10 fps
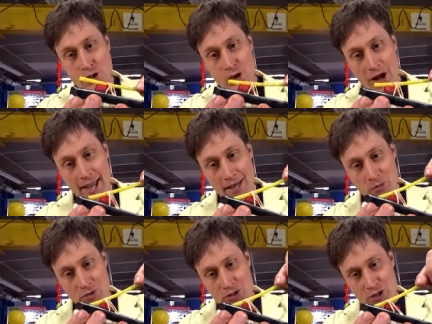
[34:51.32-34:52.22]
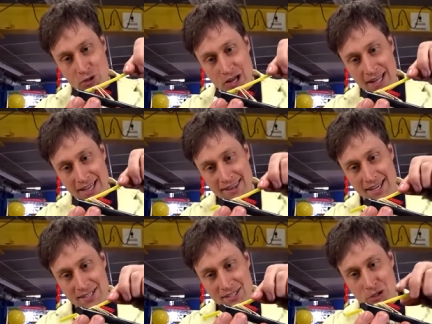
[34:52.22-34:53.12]
try it with the straw like
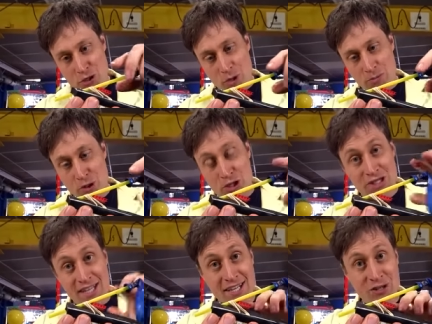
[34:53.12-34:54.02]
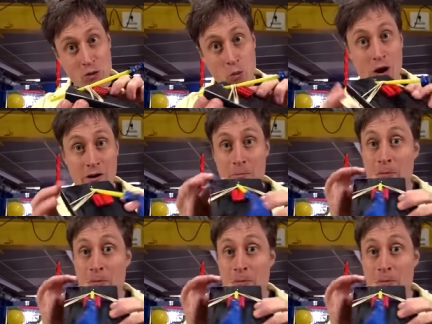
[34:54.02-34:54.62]
this so it pushes into the water.